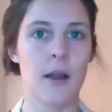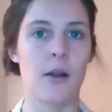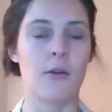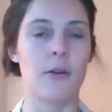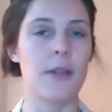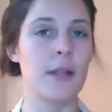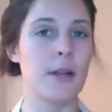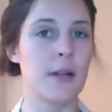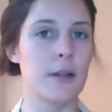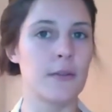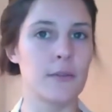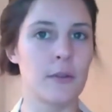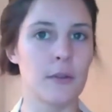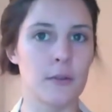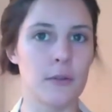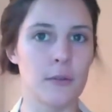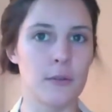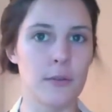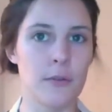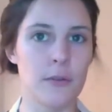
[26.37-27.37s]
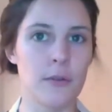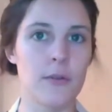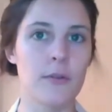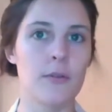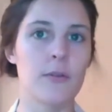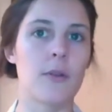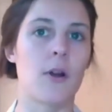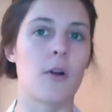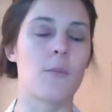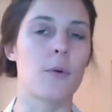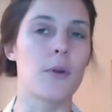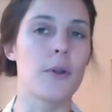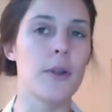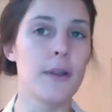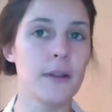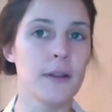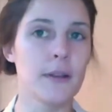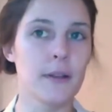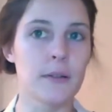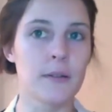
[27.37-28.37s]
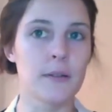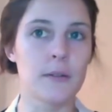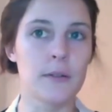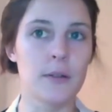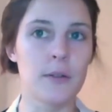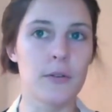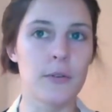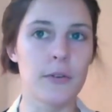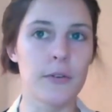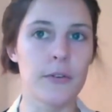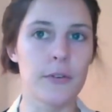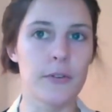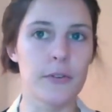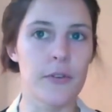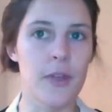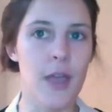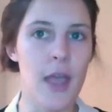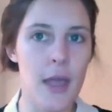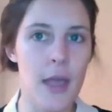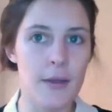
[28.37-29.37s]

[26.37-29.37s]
our legal institutions, our political institutions,